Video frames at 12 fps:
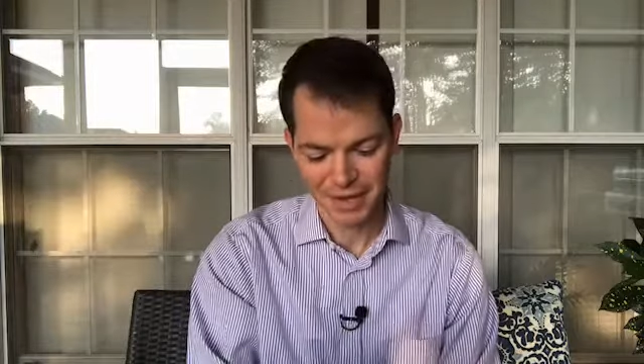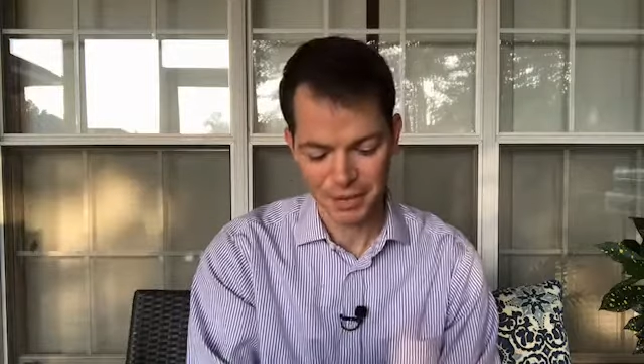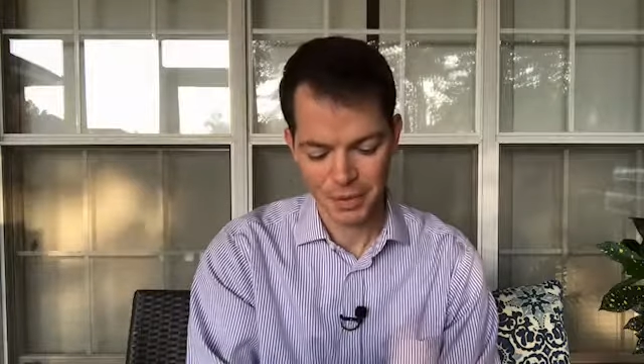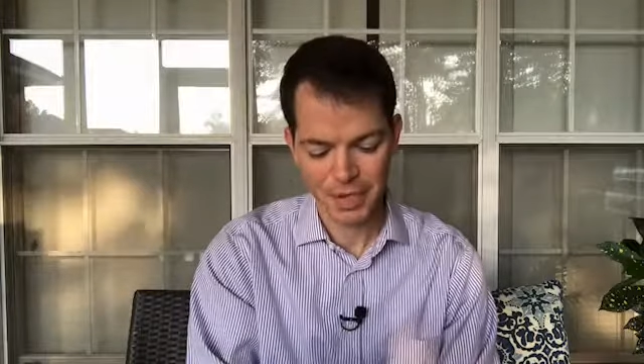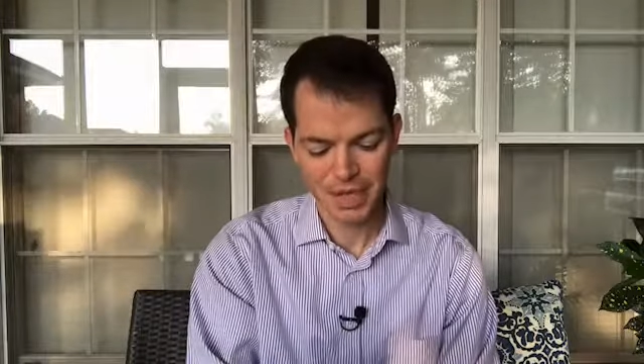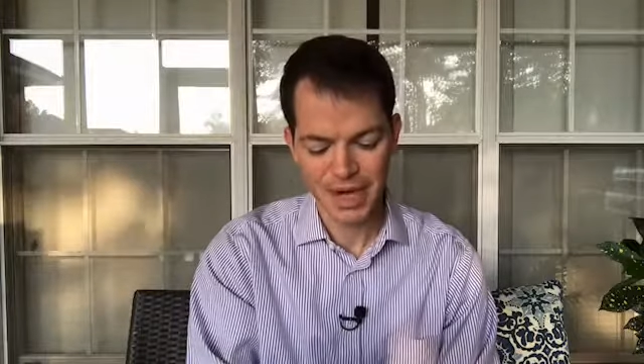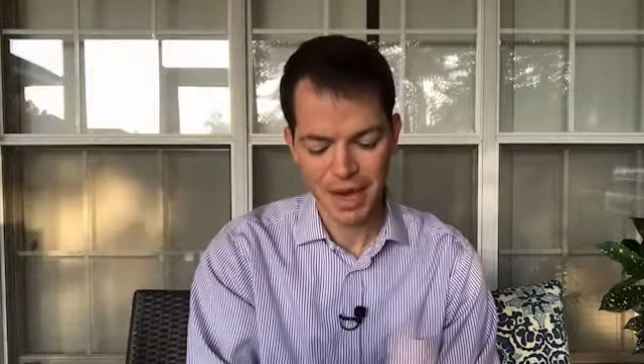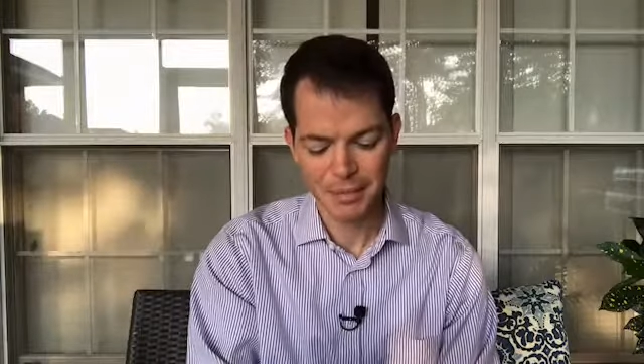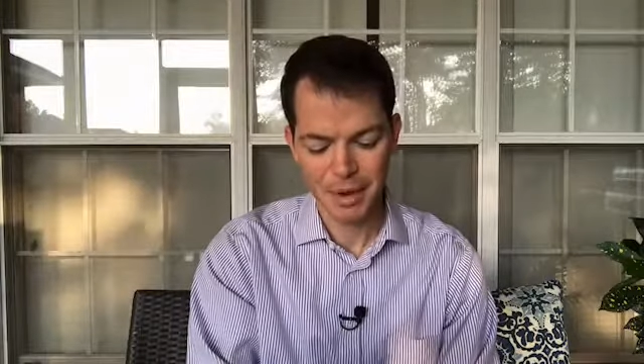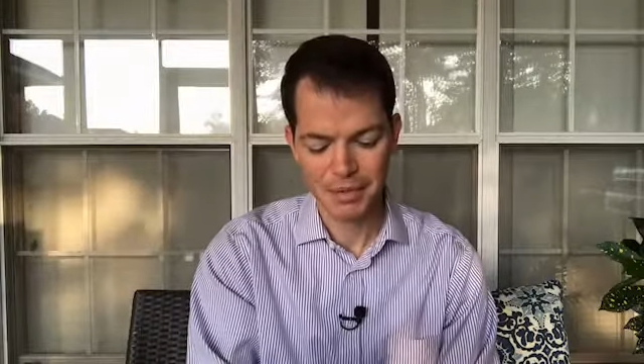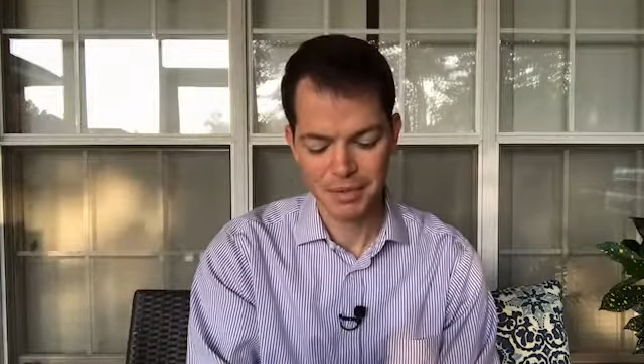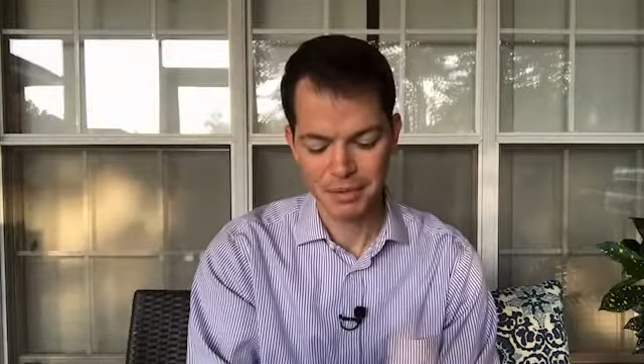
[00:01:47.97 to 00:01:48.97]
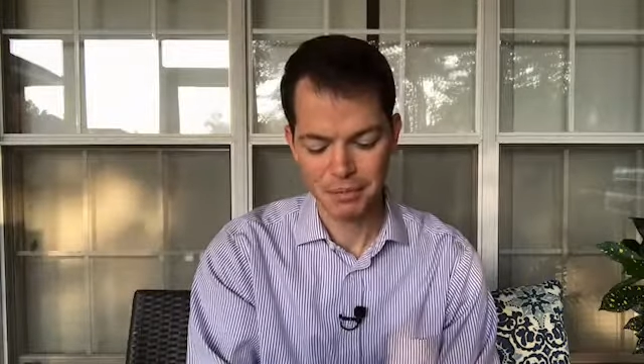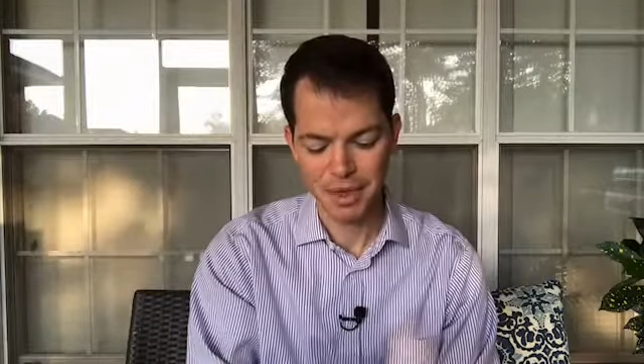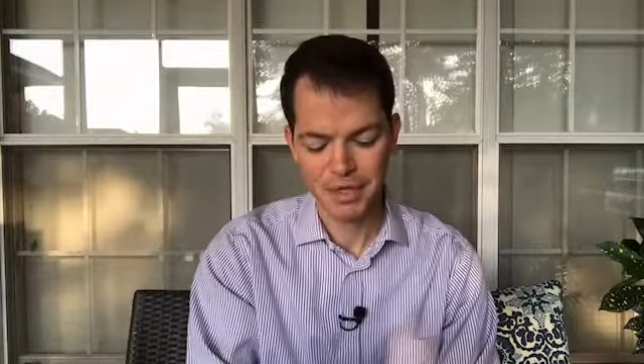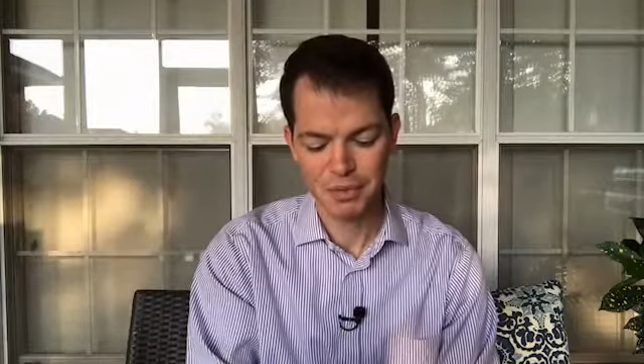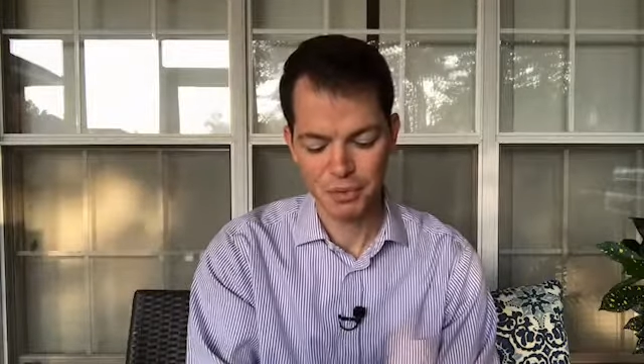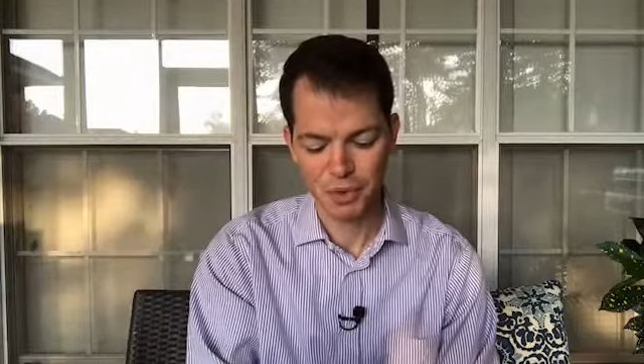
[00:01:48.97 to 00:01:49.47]
will He not
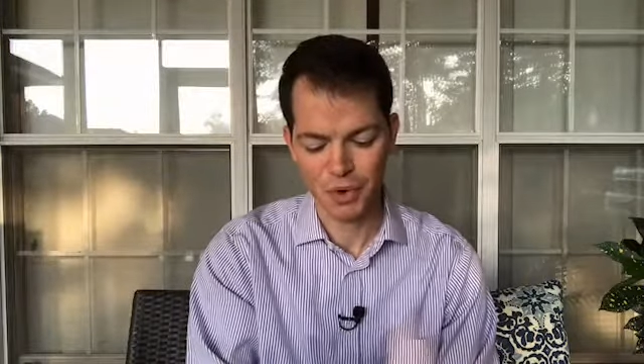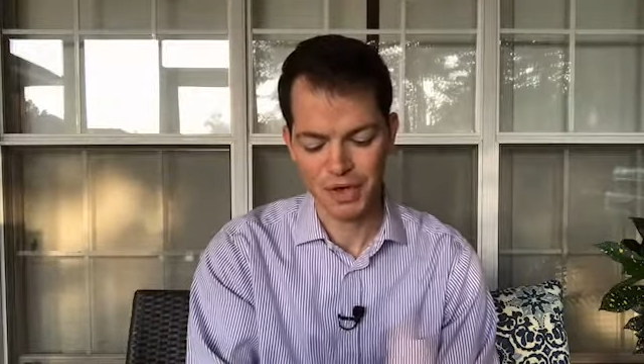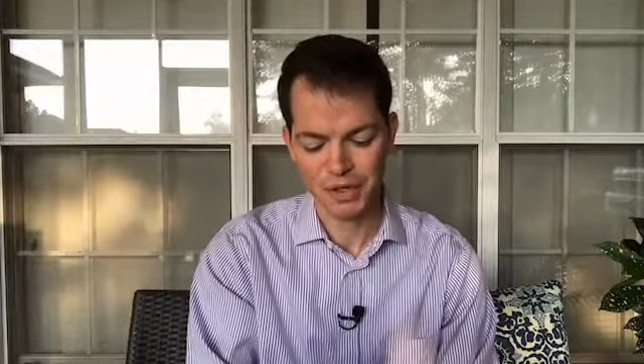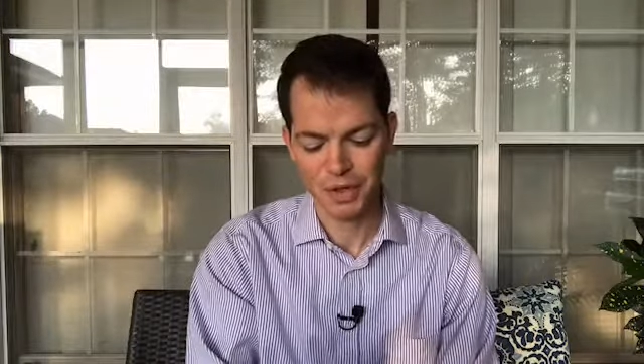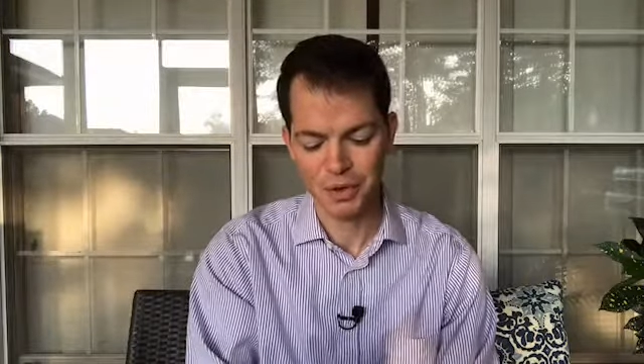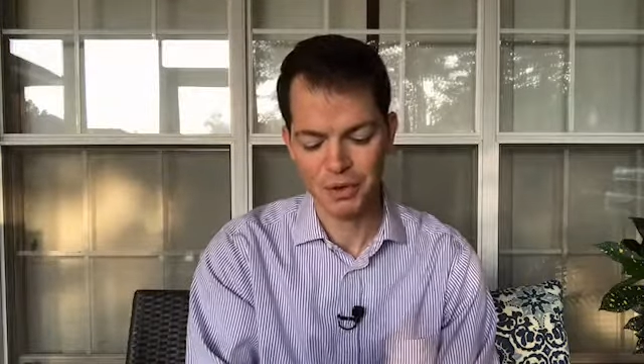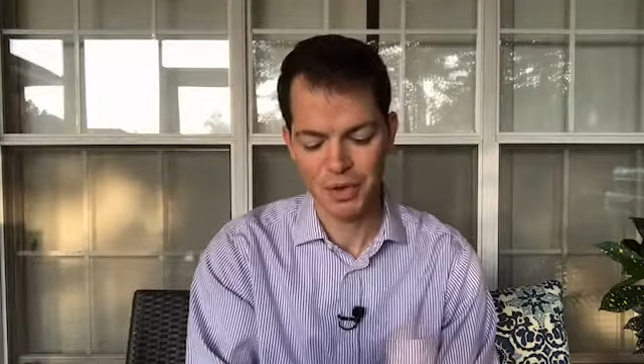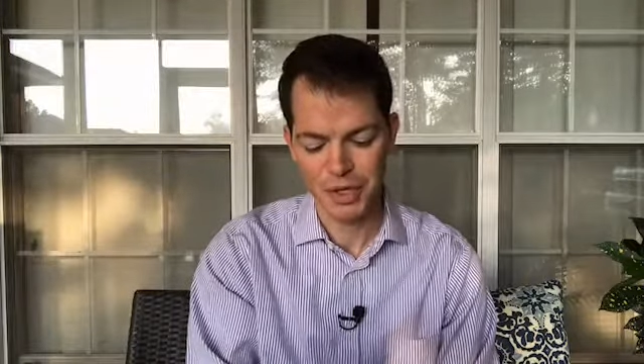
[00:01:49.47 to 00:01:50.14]
much more clothe